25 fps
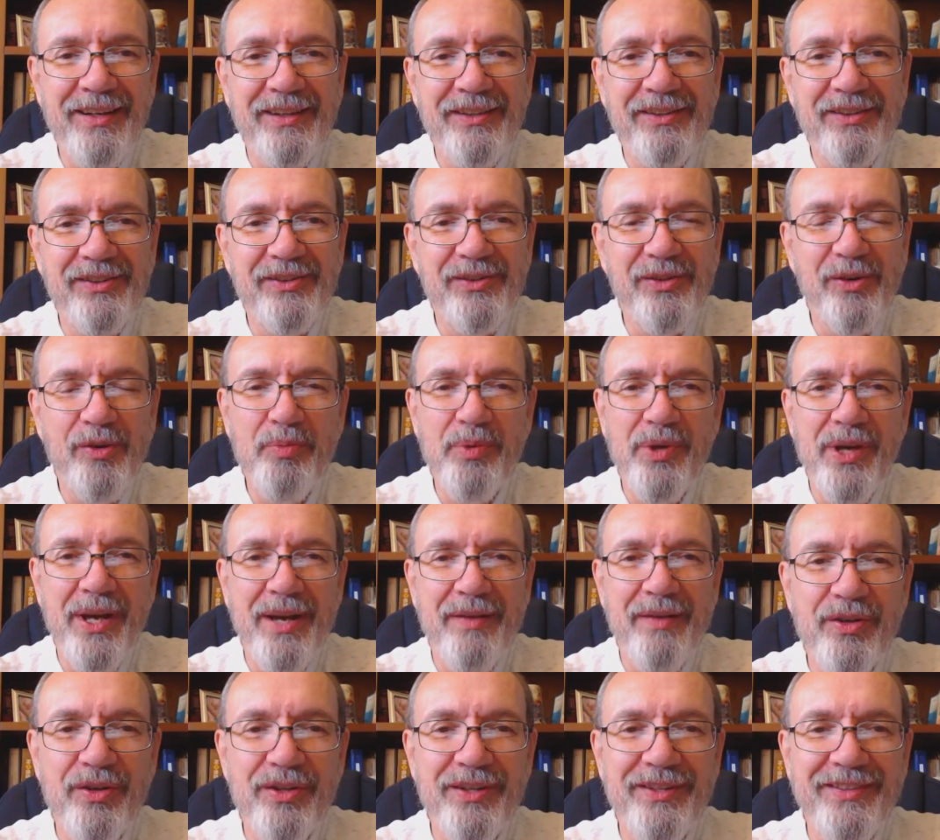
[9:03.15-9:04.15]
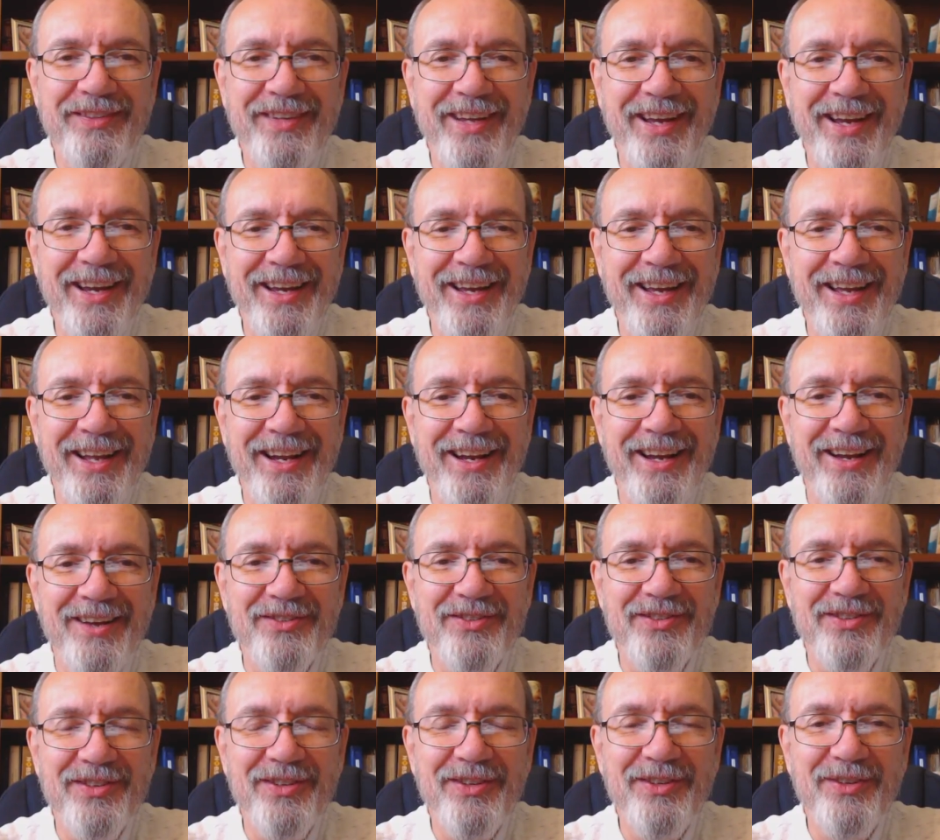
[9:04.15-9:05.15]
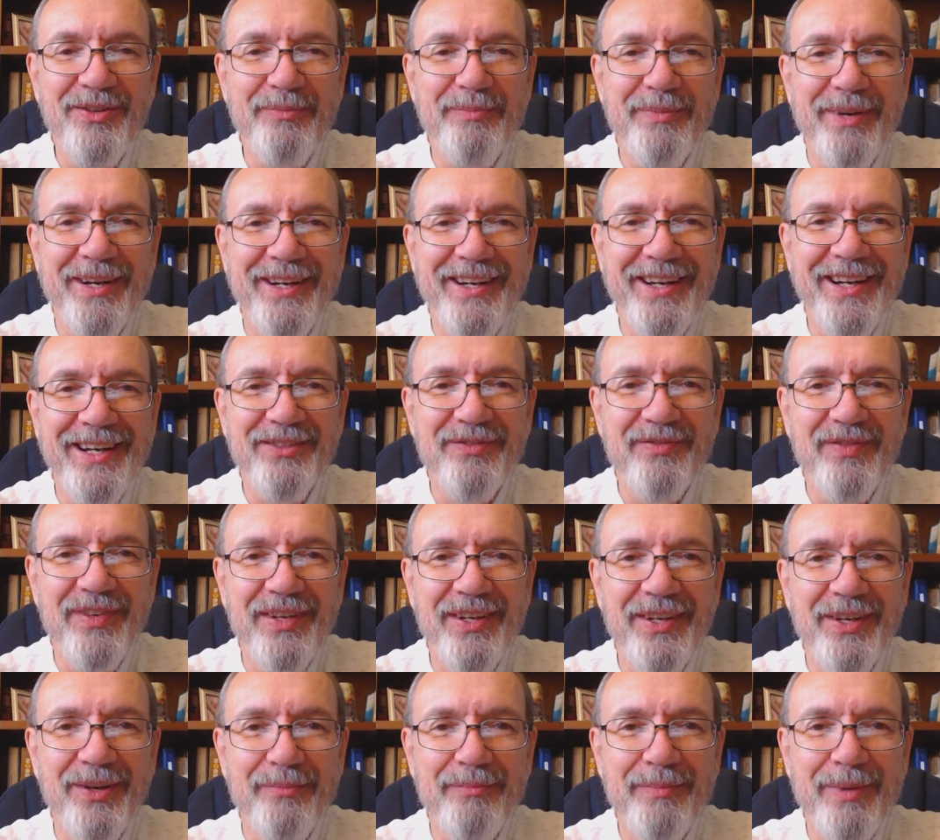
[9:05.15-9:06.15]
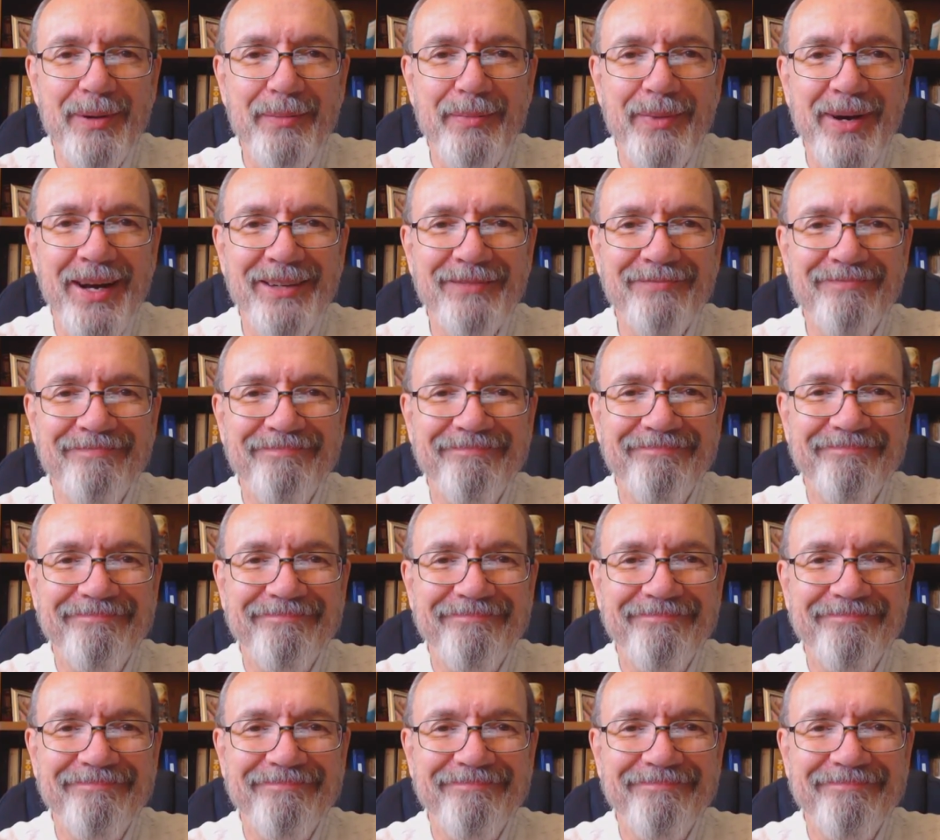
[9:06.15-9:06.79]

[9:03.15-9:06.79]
I just hope a good day, and I'll see you in my next video. Bye-bye.